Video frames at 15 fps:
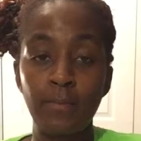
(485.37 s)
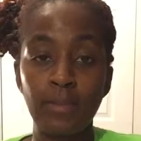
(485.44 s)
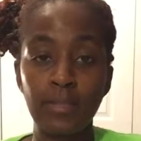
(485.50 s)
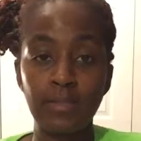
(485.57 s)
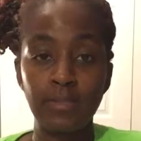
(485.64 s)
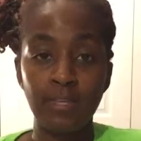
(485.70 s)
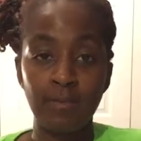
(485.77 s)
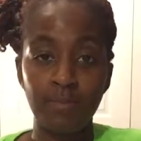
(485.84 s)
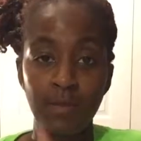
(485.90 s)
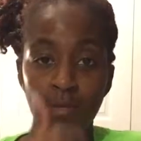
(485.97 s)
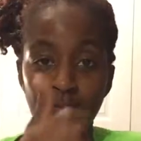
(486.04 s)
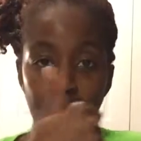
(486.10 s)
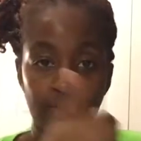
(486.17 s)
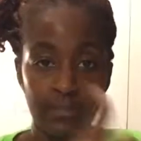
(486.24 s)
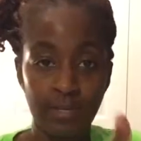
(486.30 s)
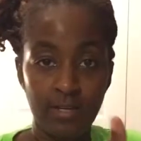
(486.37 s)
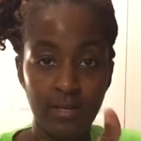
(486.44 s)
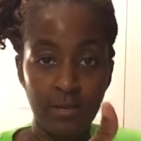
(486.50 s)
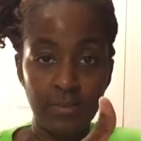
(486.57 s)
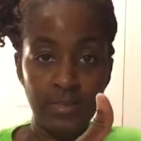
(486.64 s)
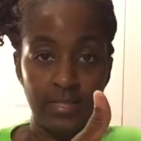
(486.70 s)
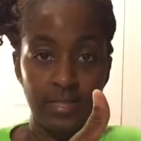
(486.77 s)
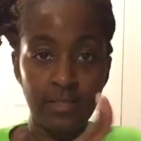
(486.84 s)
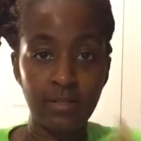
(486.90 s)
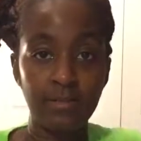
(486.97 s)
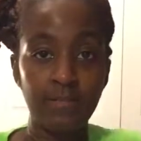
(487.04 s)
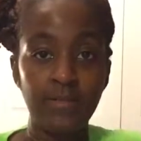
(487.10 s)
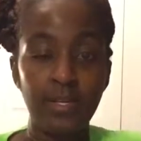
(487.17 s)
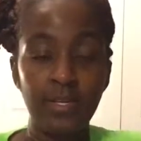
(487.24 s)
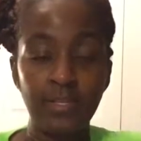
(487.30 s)
please give me a thumbs
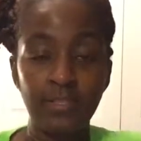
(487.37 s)
up.